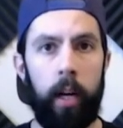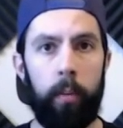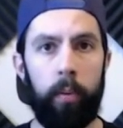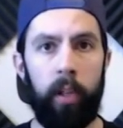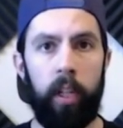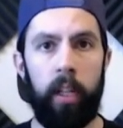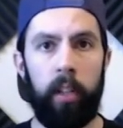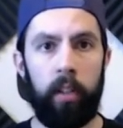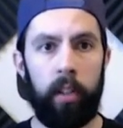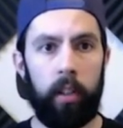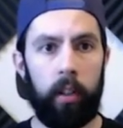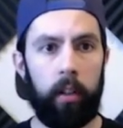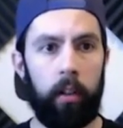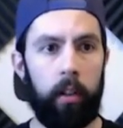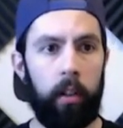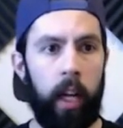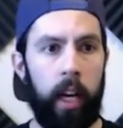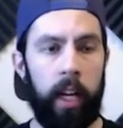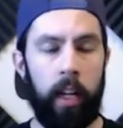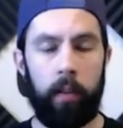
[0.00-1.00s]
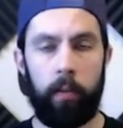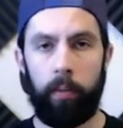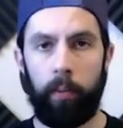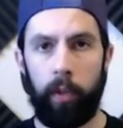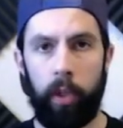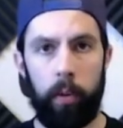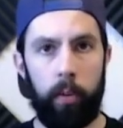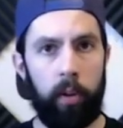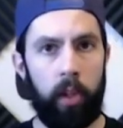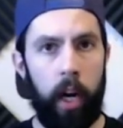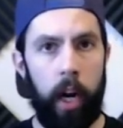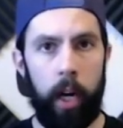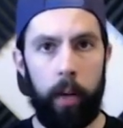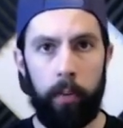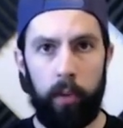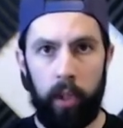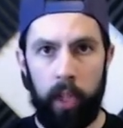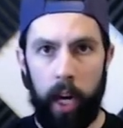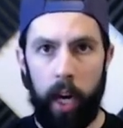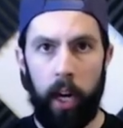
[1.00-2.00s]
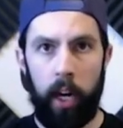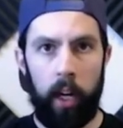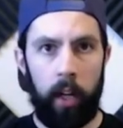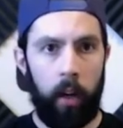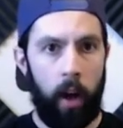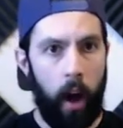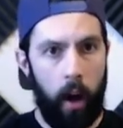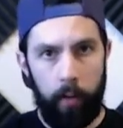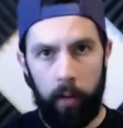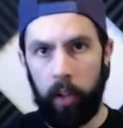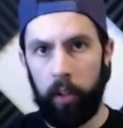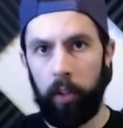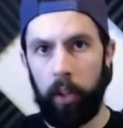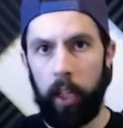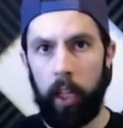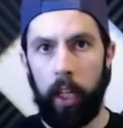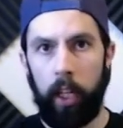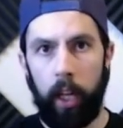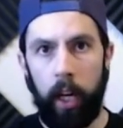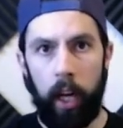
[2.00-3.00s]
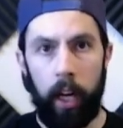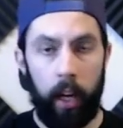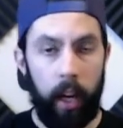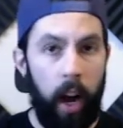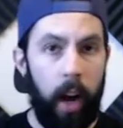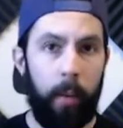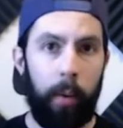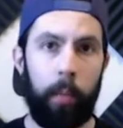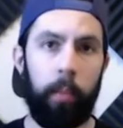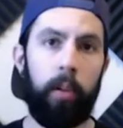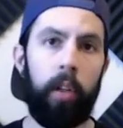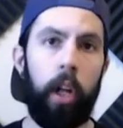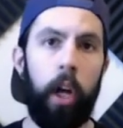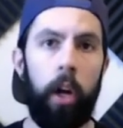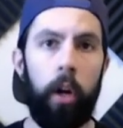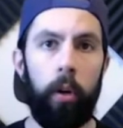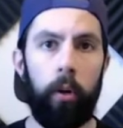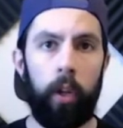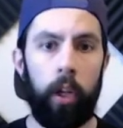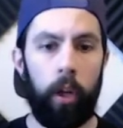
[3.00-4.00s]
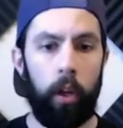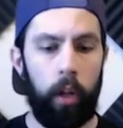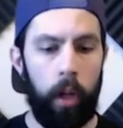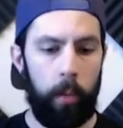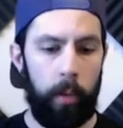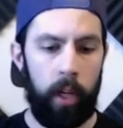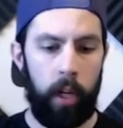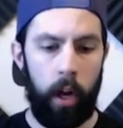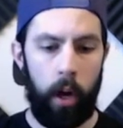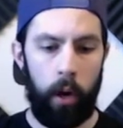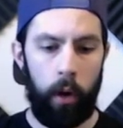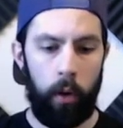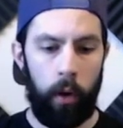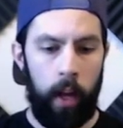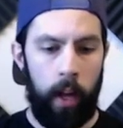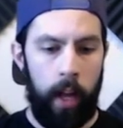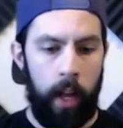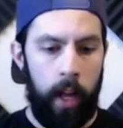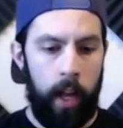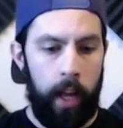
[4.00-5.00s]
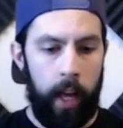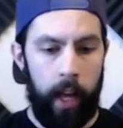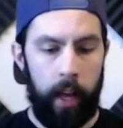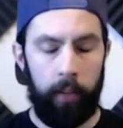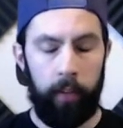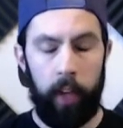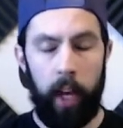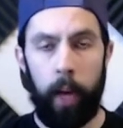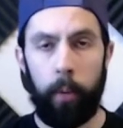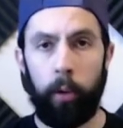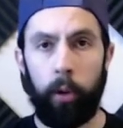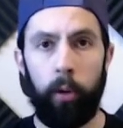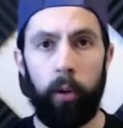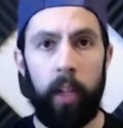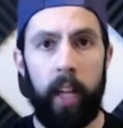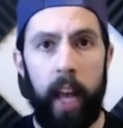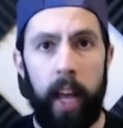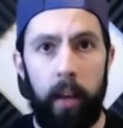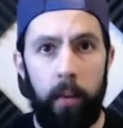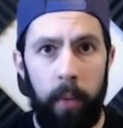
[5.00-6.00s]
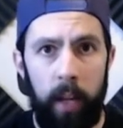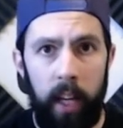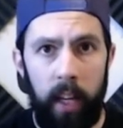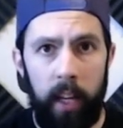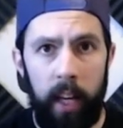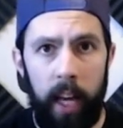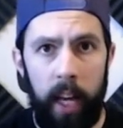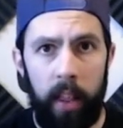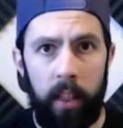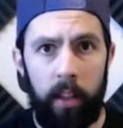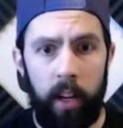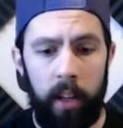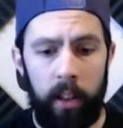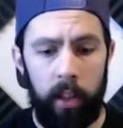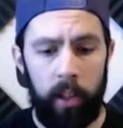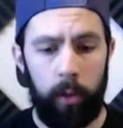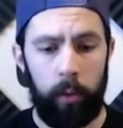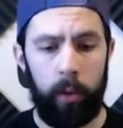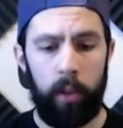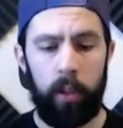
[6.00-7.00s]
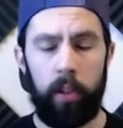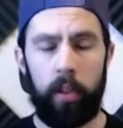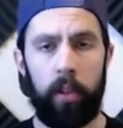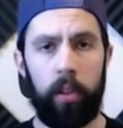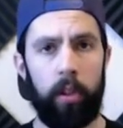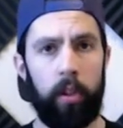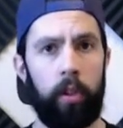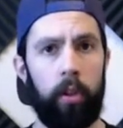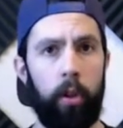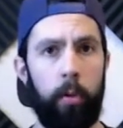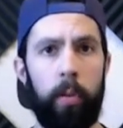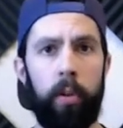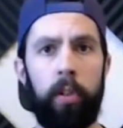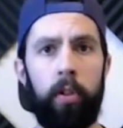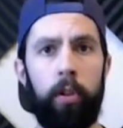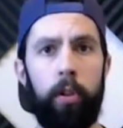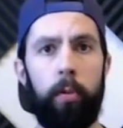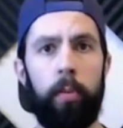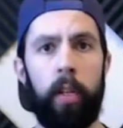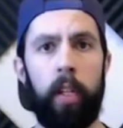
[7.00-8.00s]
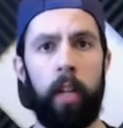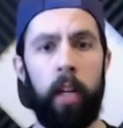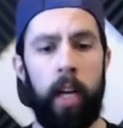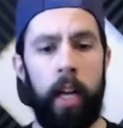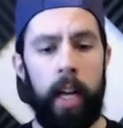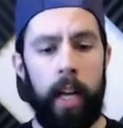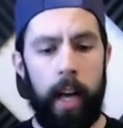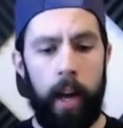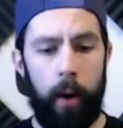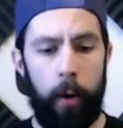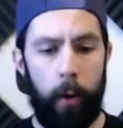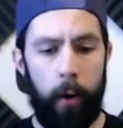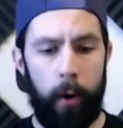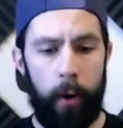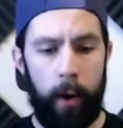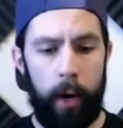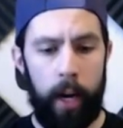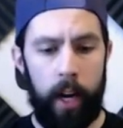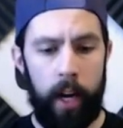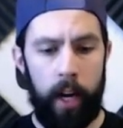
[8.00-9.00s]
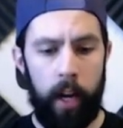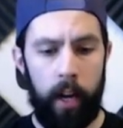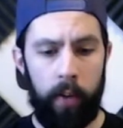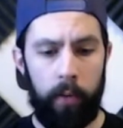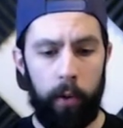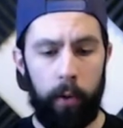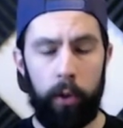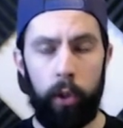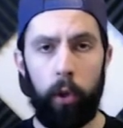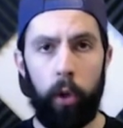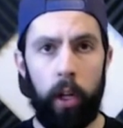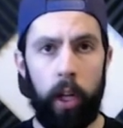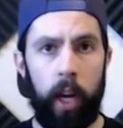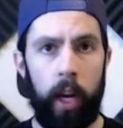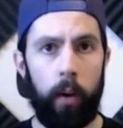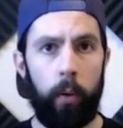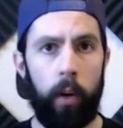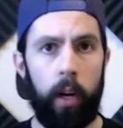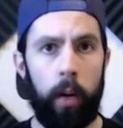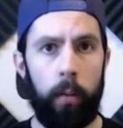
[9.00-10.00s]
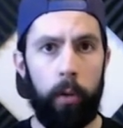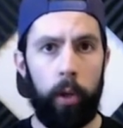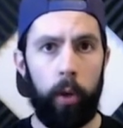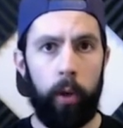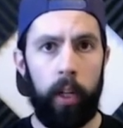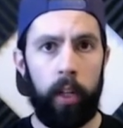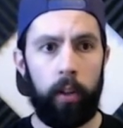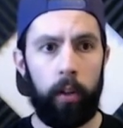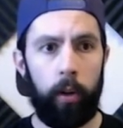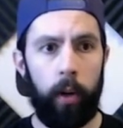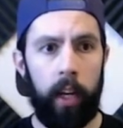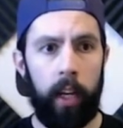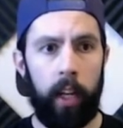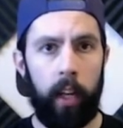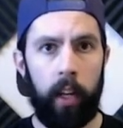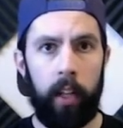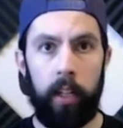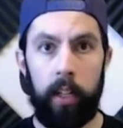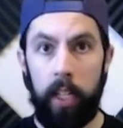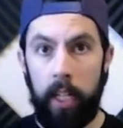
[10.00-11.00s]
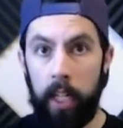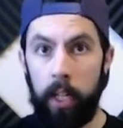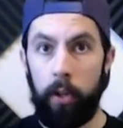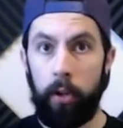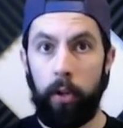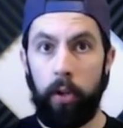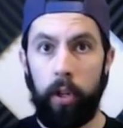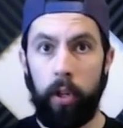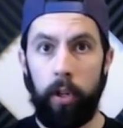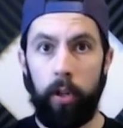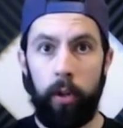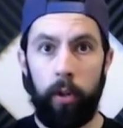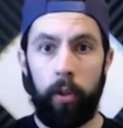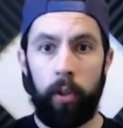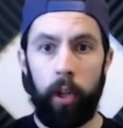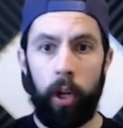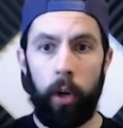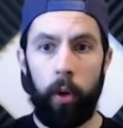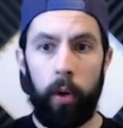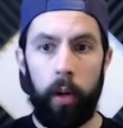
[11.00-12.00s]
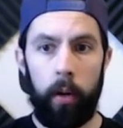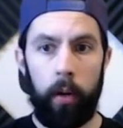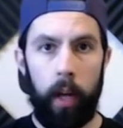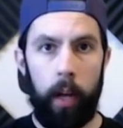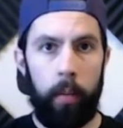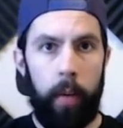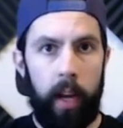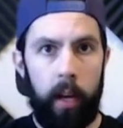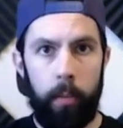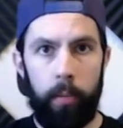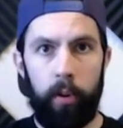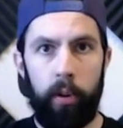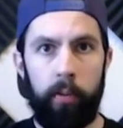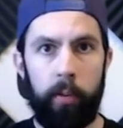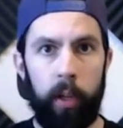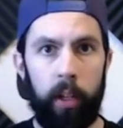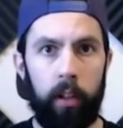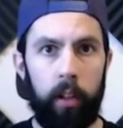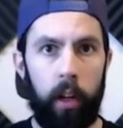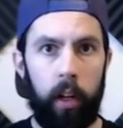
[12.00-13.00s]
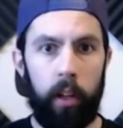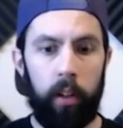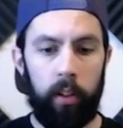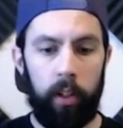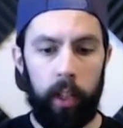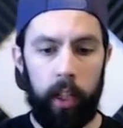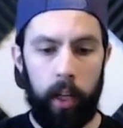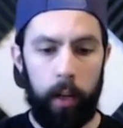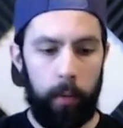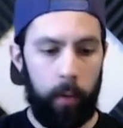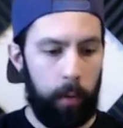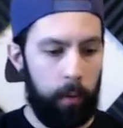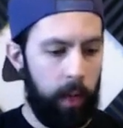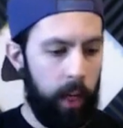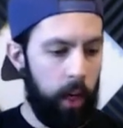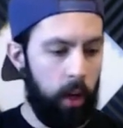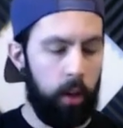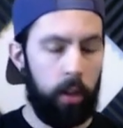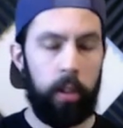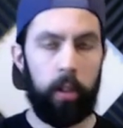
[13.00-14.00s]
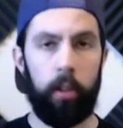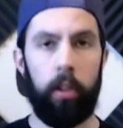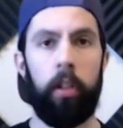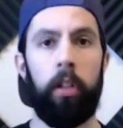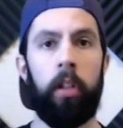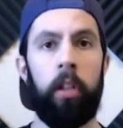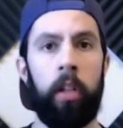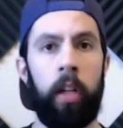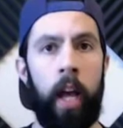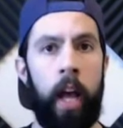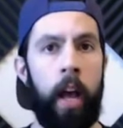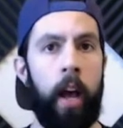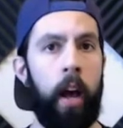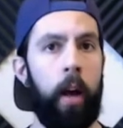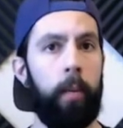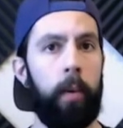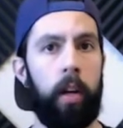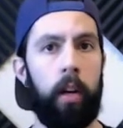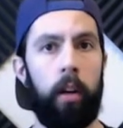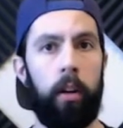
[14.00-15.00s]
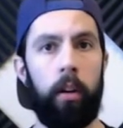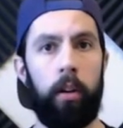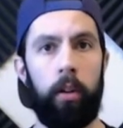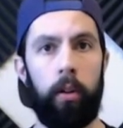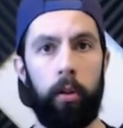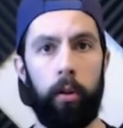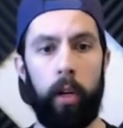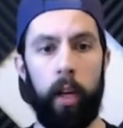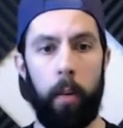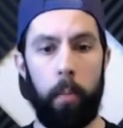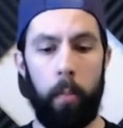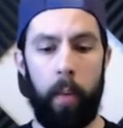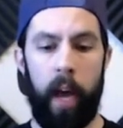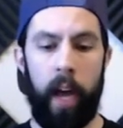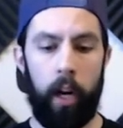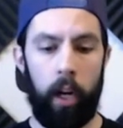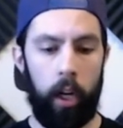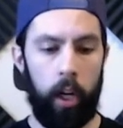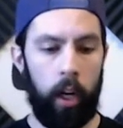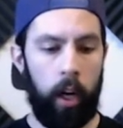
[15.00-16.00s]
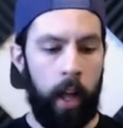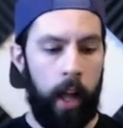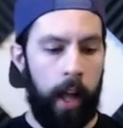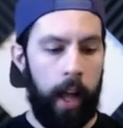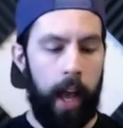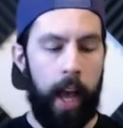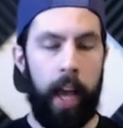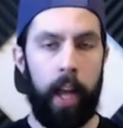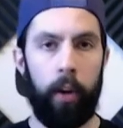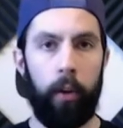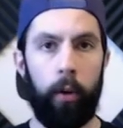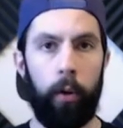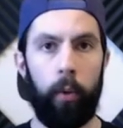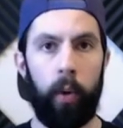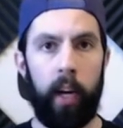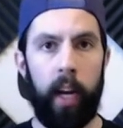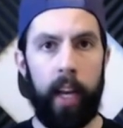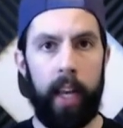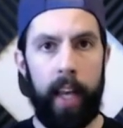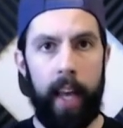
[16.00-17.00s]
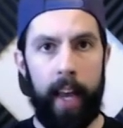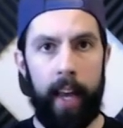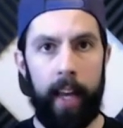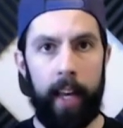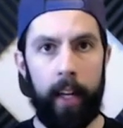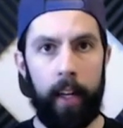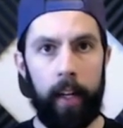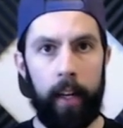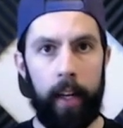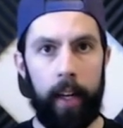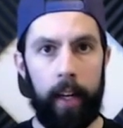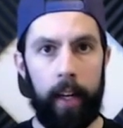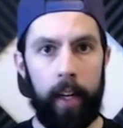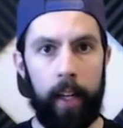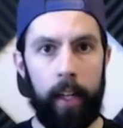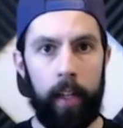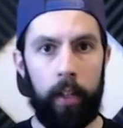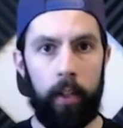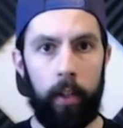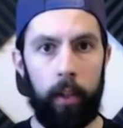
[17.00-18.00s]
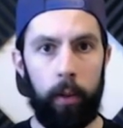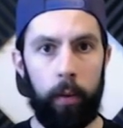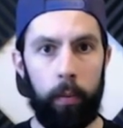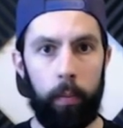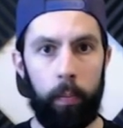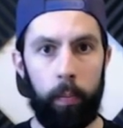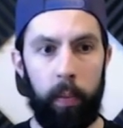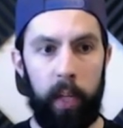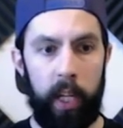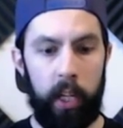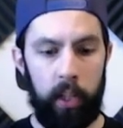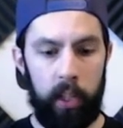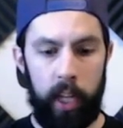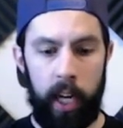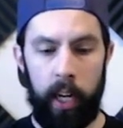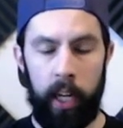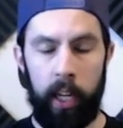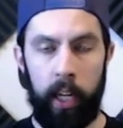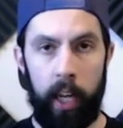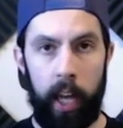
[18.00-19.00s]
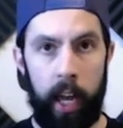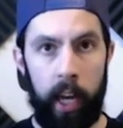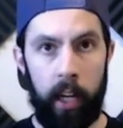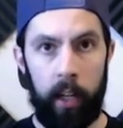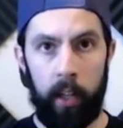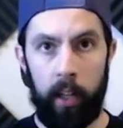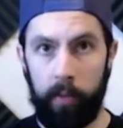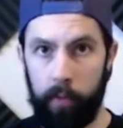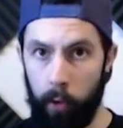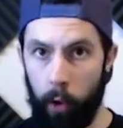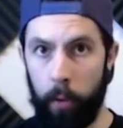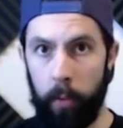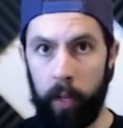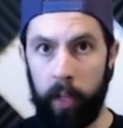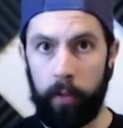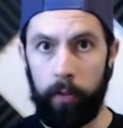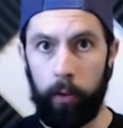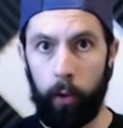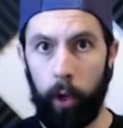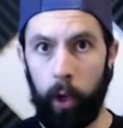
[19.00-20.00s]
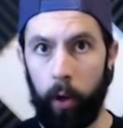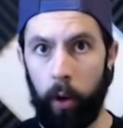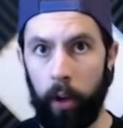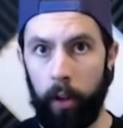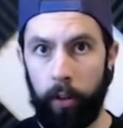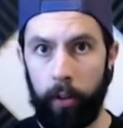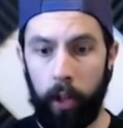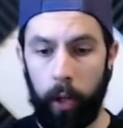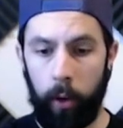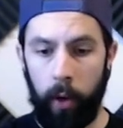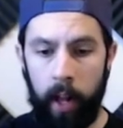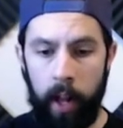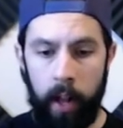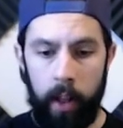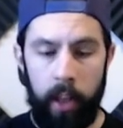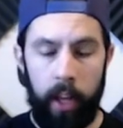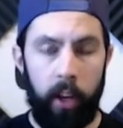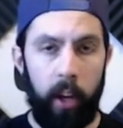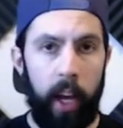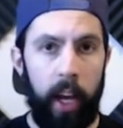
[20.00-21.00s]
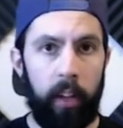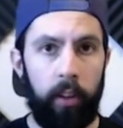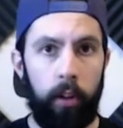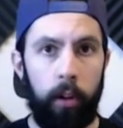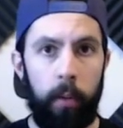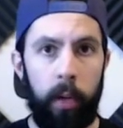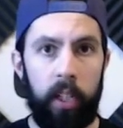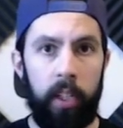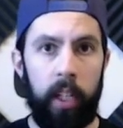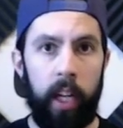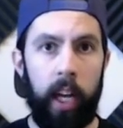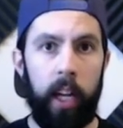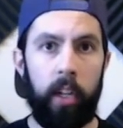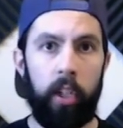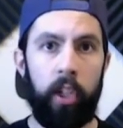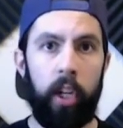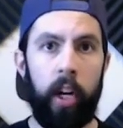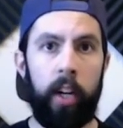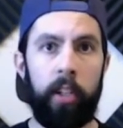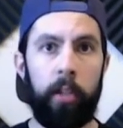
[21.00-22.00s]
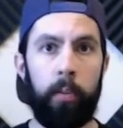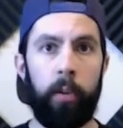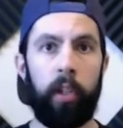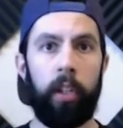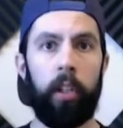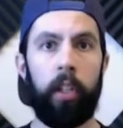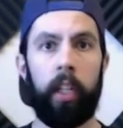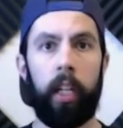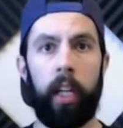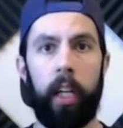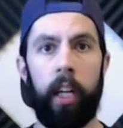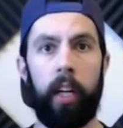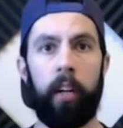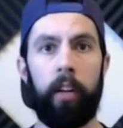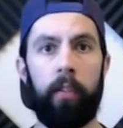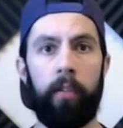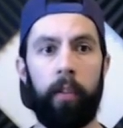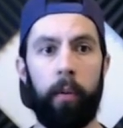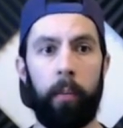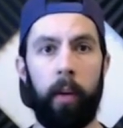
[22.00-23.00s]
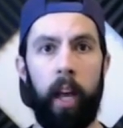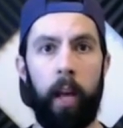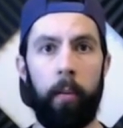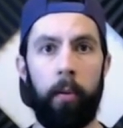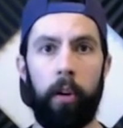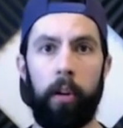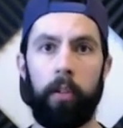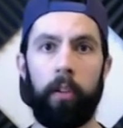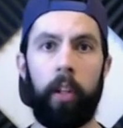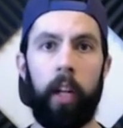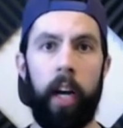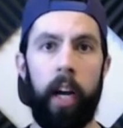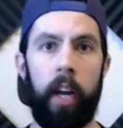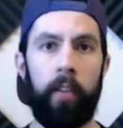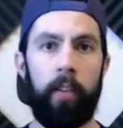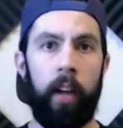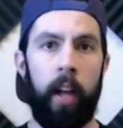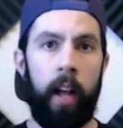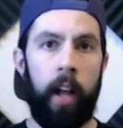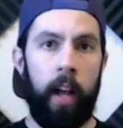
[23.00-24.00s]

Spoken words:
Please like, subscribe, share, obviously comment below. Let me know if you absolutely hate me and thought this was super stupid, or if you enjoy kind of what I'm doing, so I can continue to do so and make improvements. Honestly, I'm here to learn. I'm here to get better and do what I can to be entertaining and informative for you all. So thank you guys so much again. Josh Burgolari here from Game Called Life.